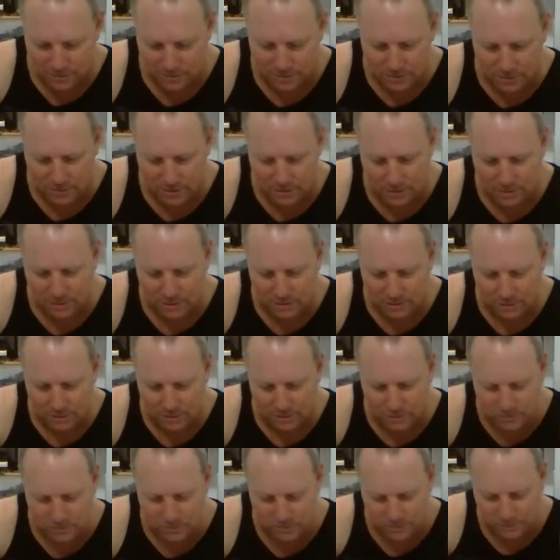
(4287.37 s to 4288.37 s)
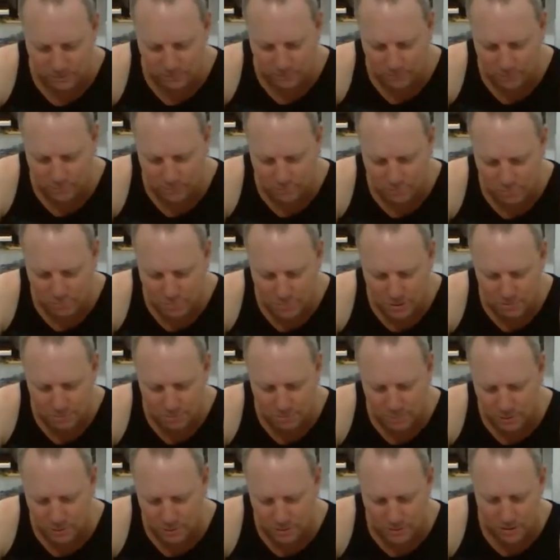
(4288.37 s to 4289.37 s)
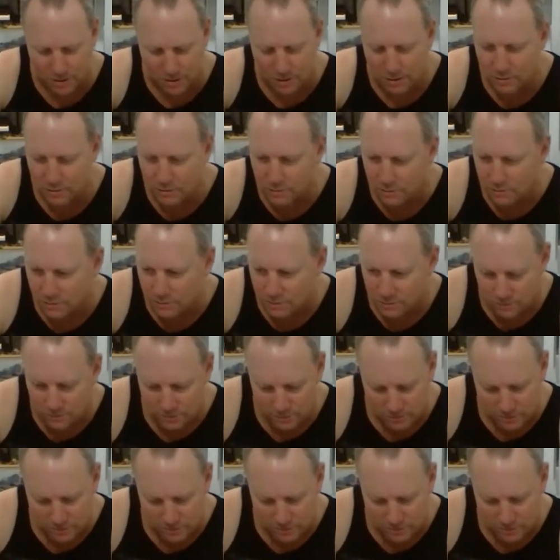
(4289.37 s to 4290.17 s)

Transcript: I don't remember those.